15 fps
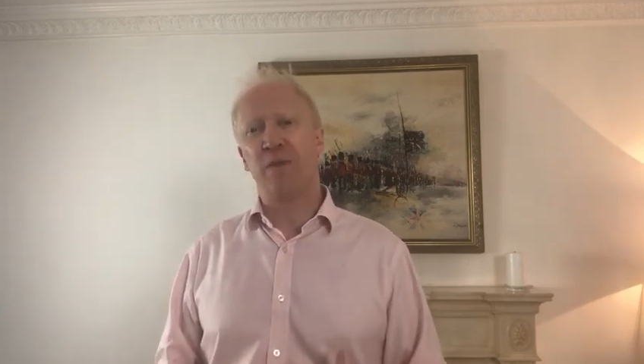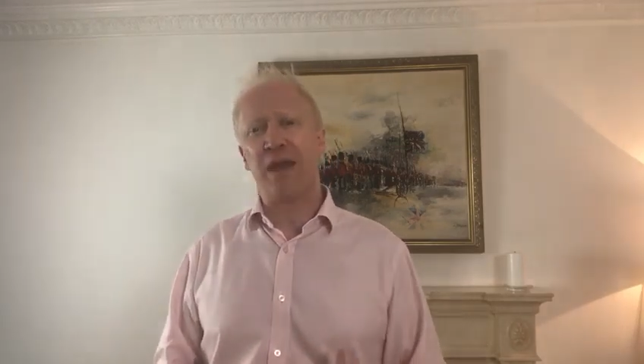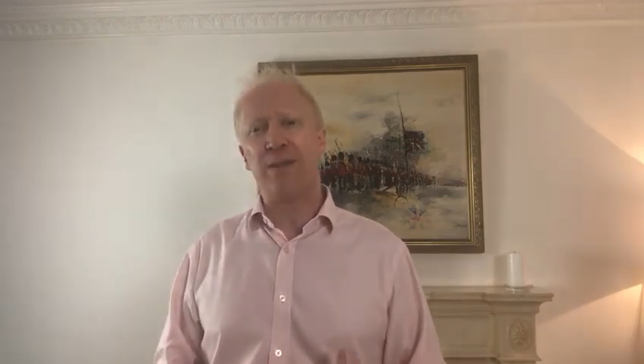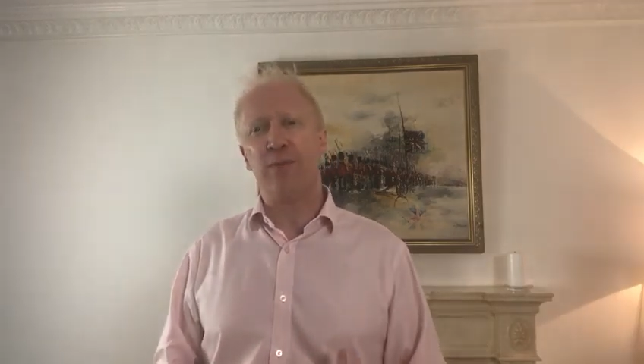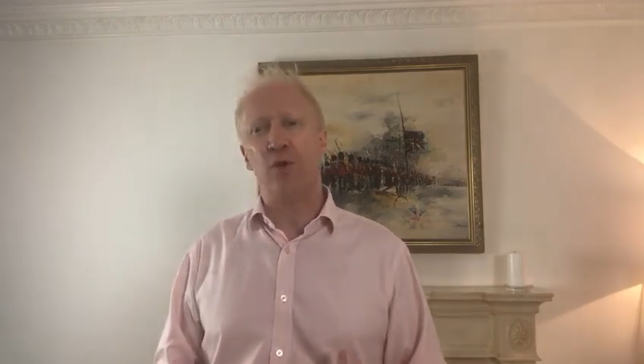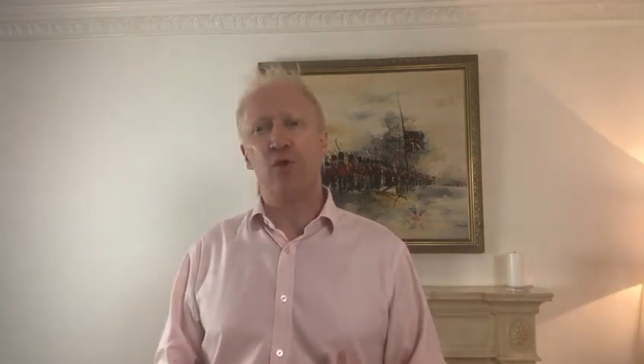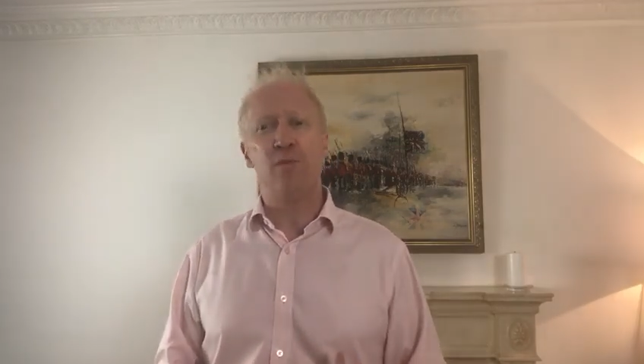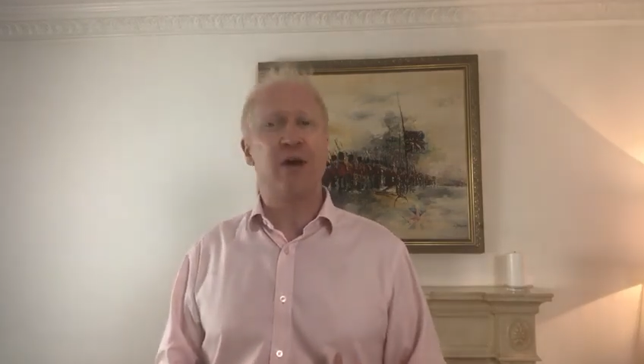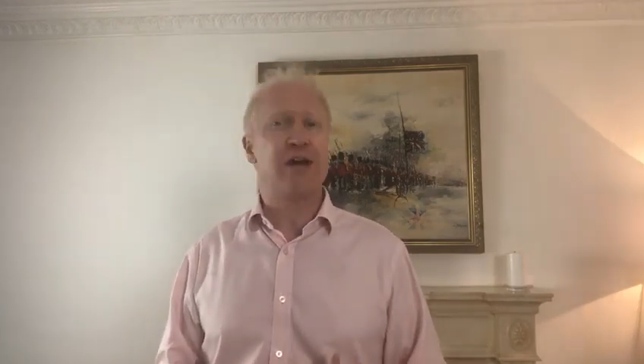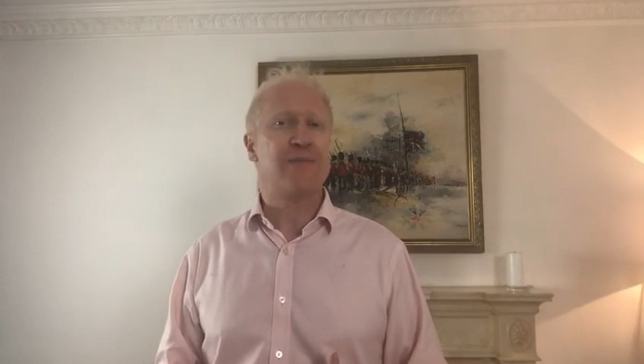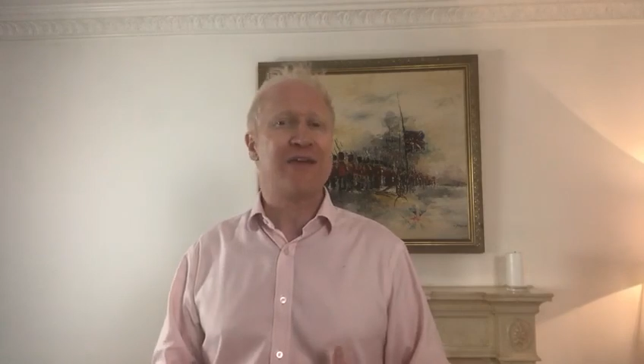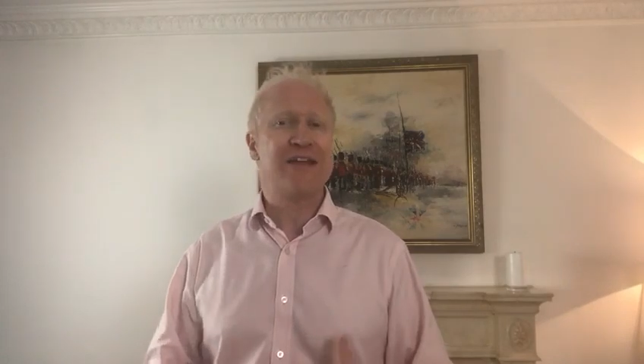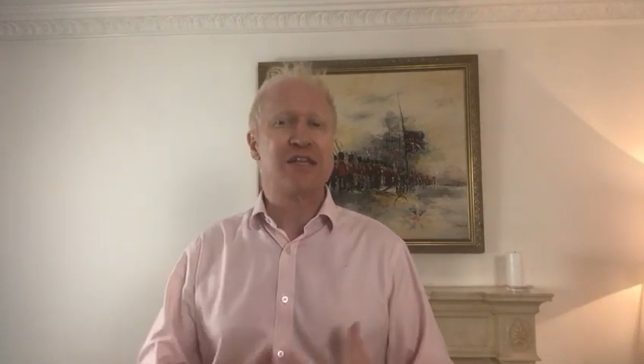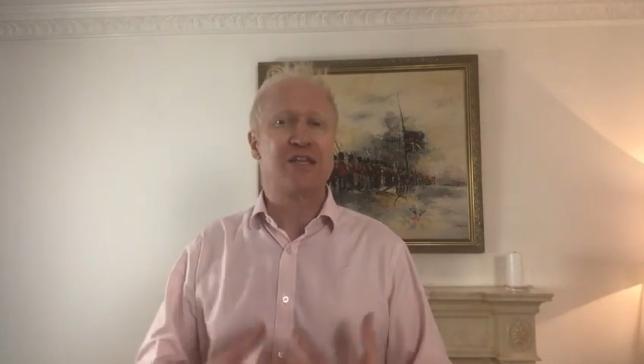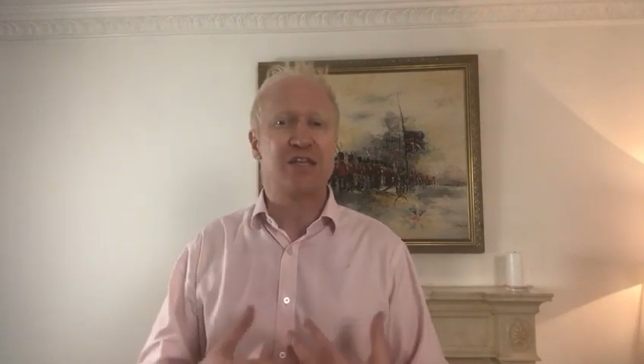people who might have
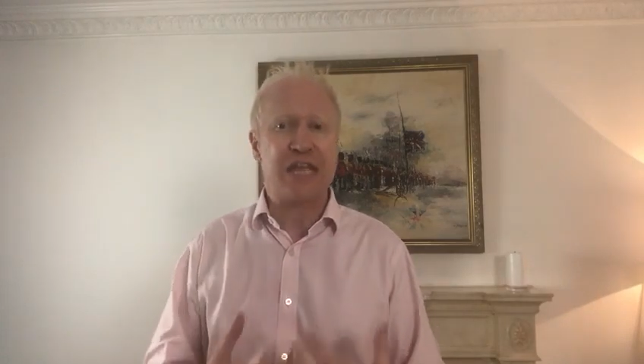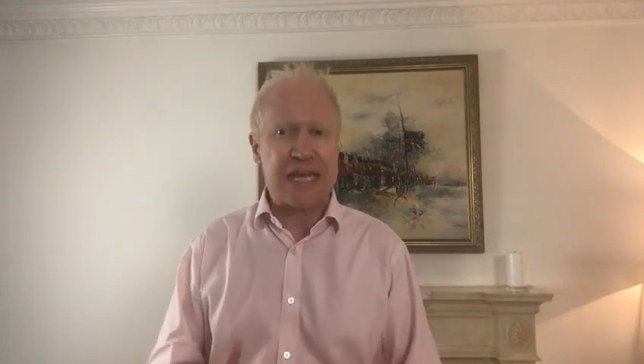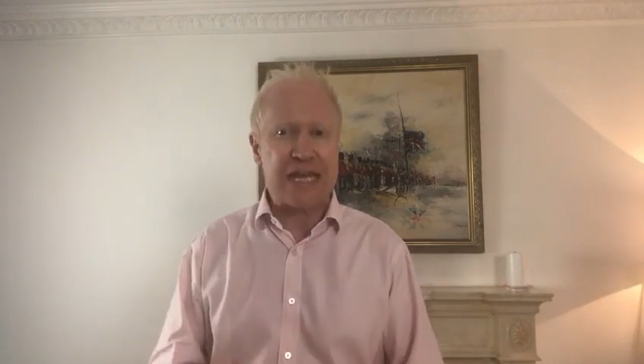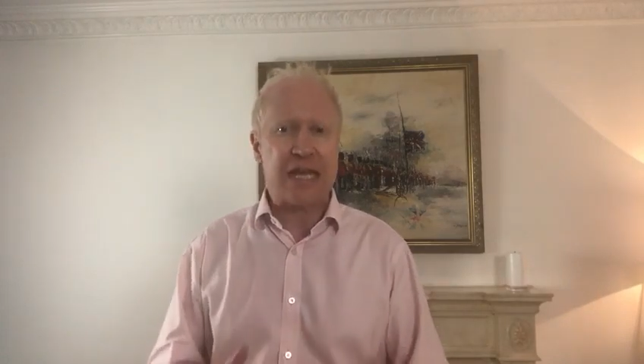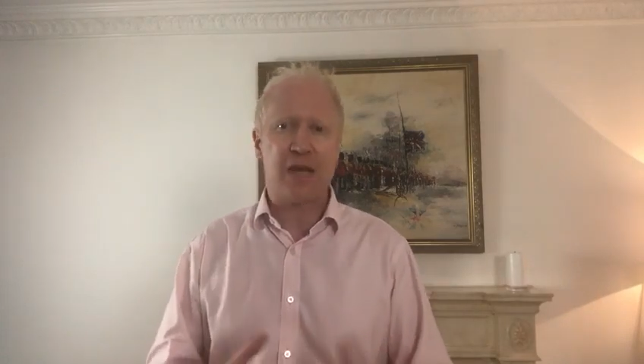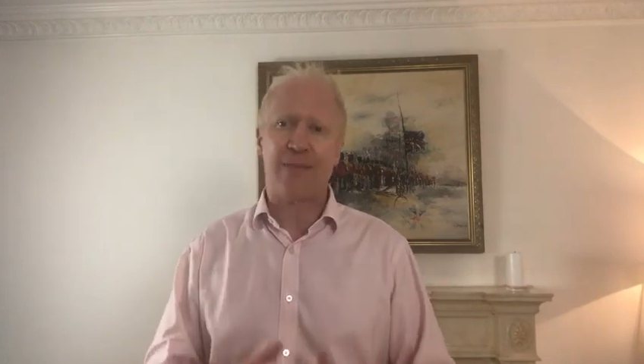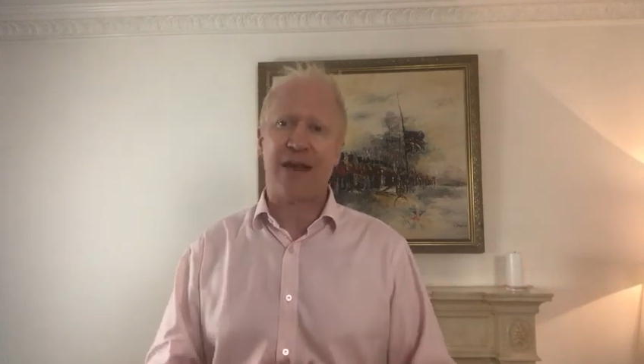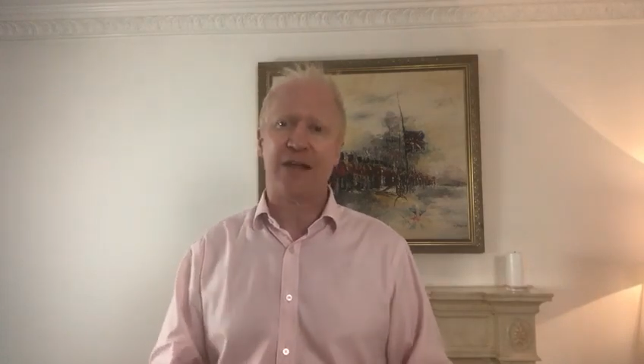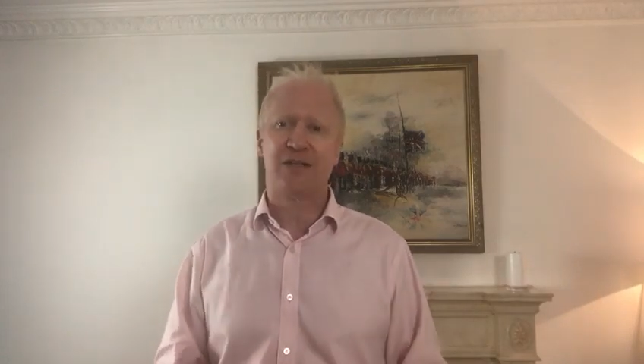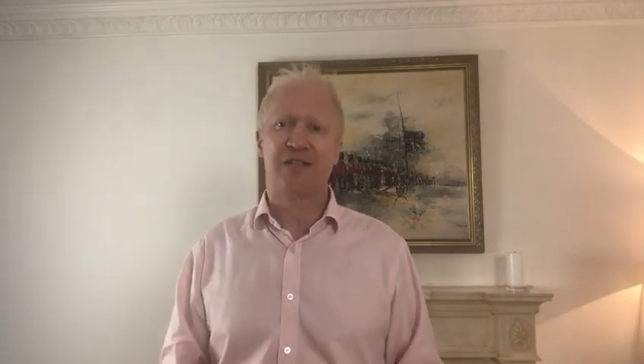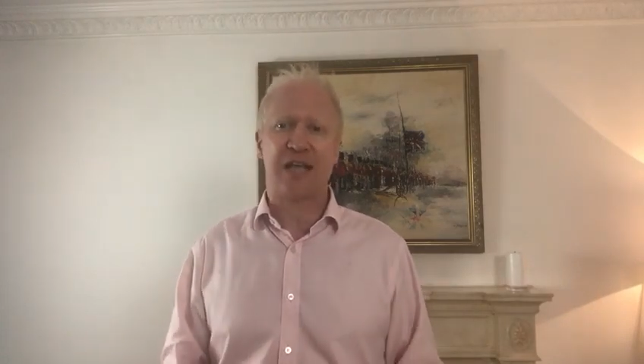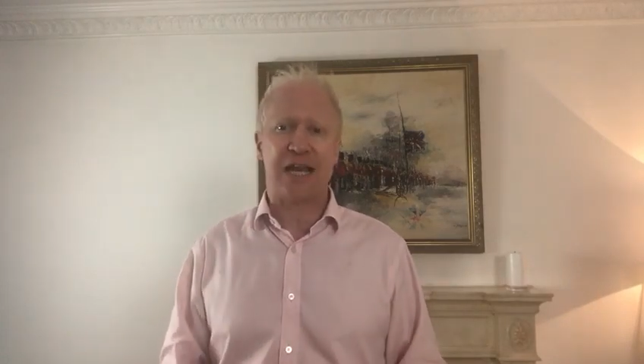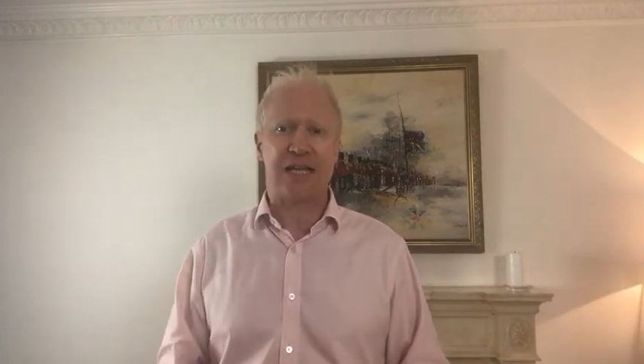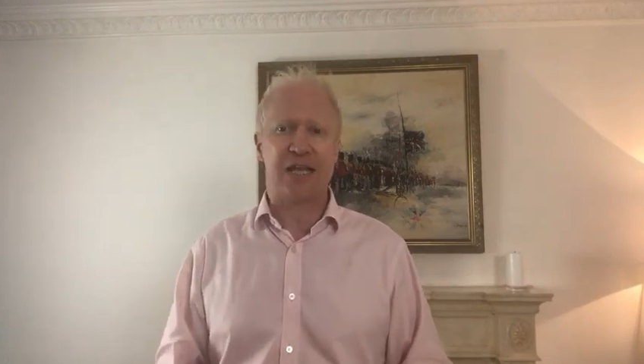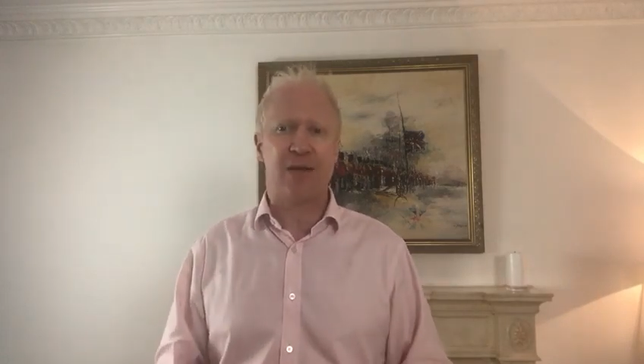been thinking about
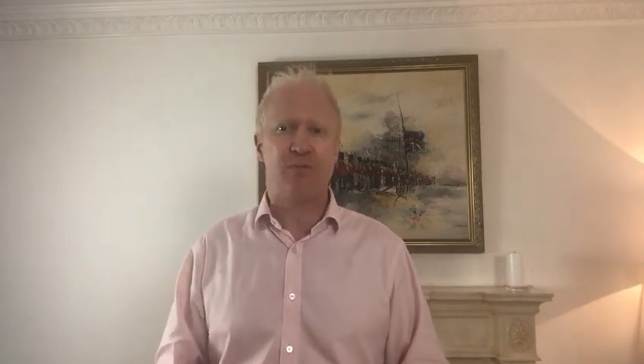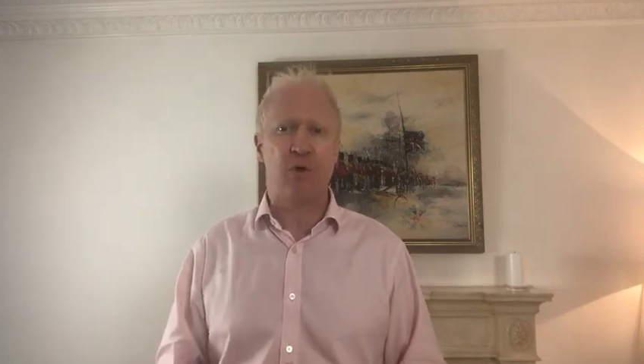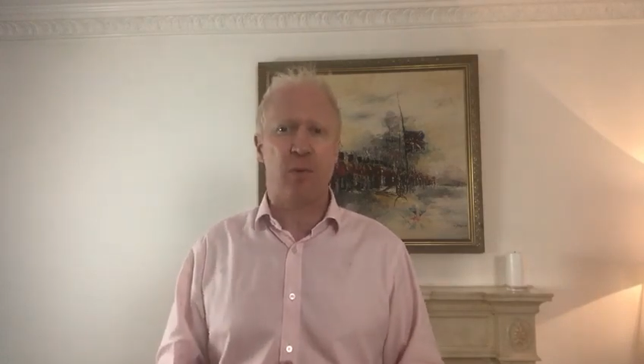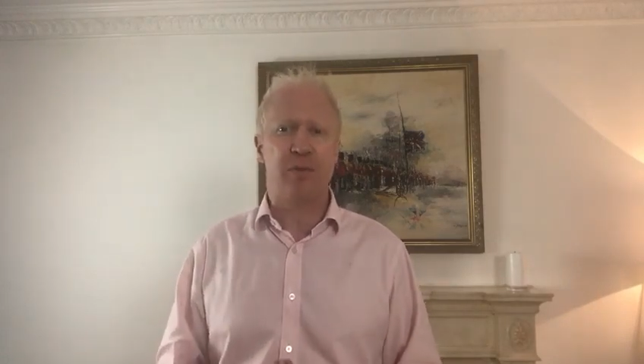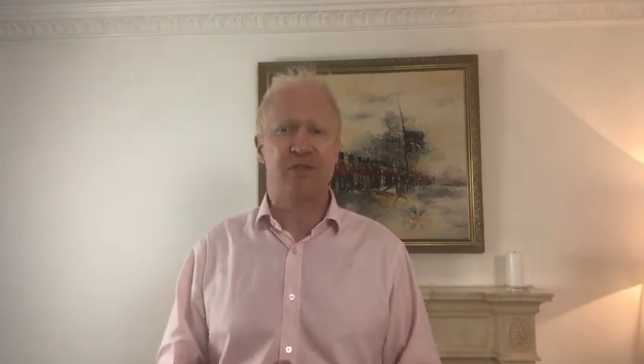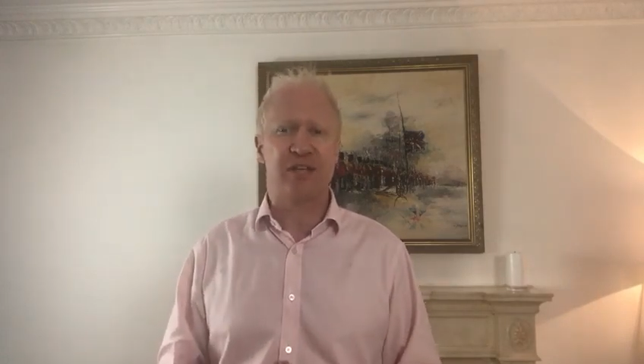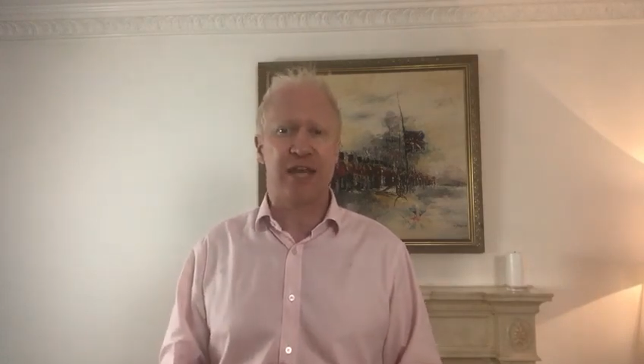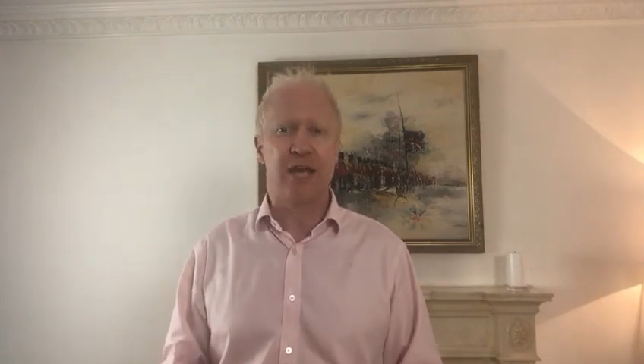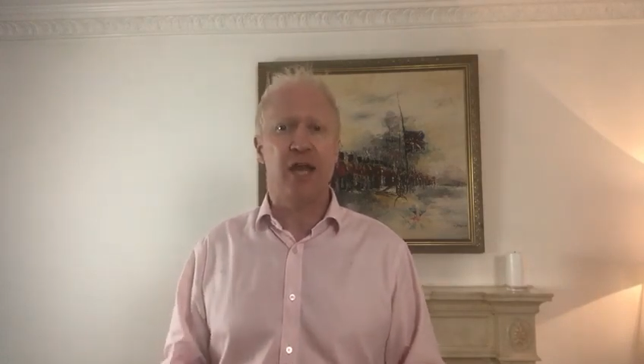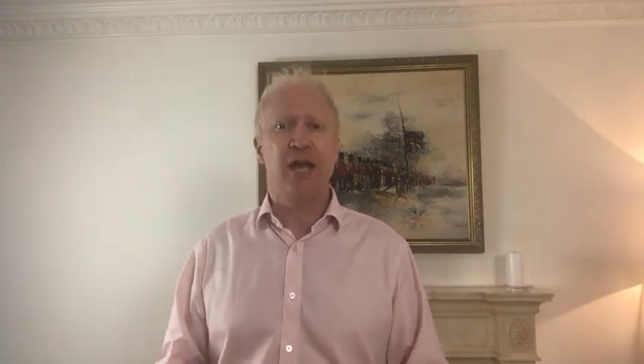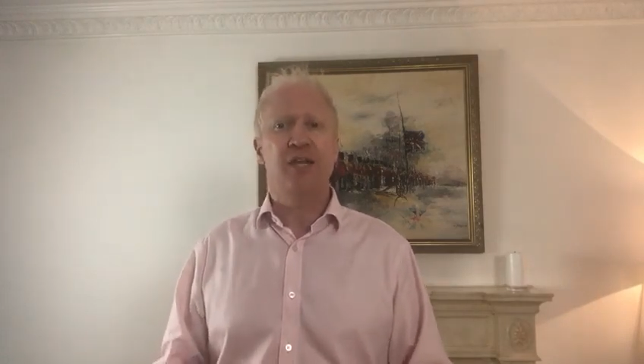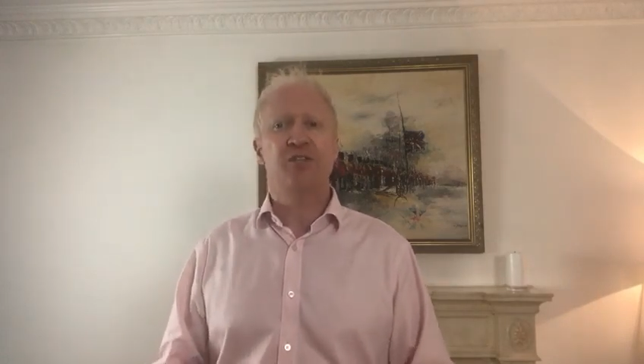selling their property